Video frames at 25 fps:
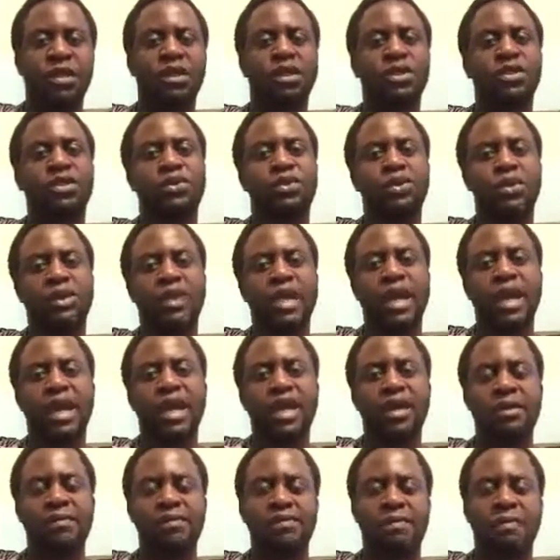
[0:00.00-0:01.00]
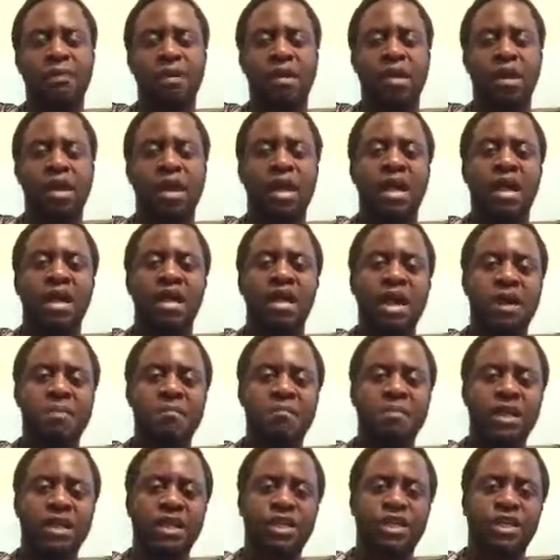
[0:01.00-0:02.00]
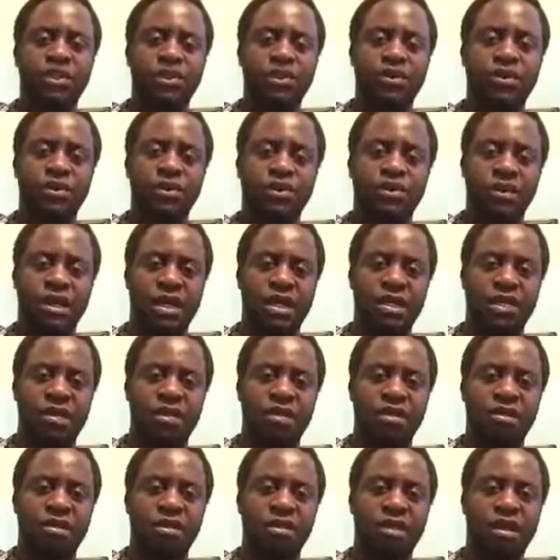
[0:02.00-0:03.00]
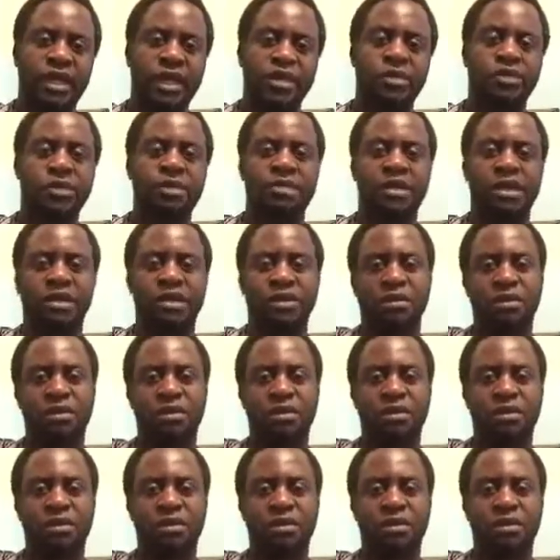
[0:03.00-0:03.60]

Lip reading: Today, there are many children and women